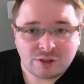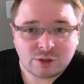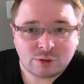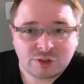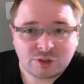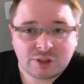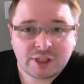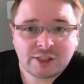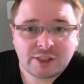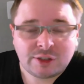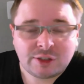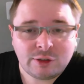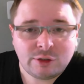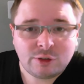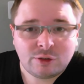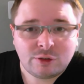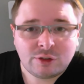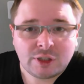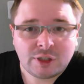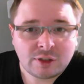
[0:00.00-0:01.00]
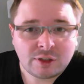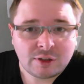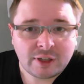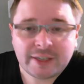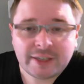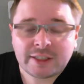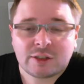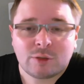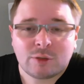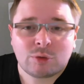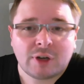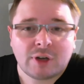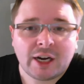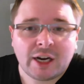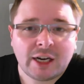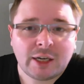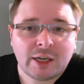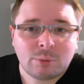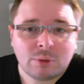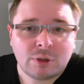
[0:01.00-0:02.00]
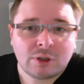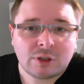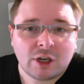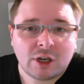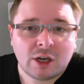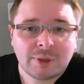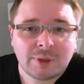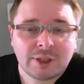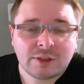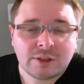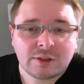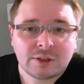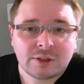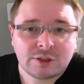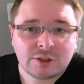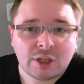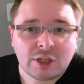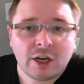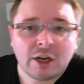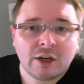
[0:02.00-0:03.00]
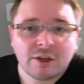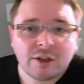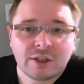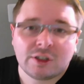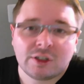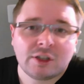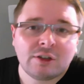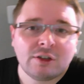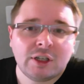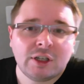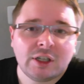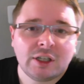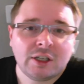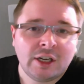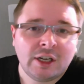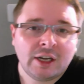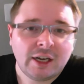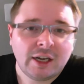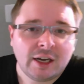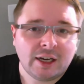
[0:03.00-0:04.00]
So stay tuned, like, subscribe, comment, share, etc.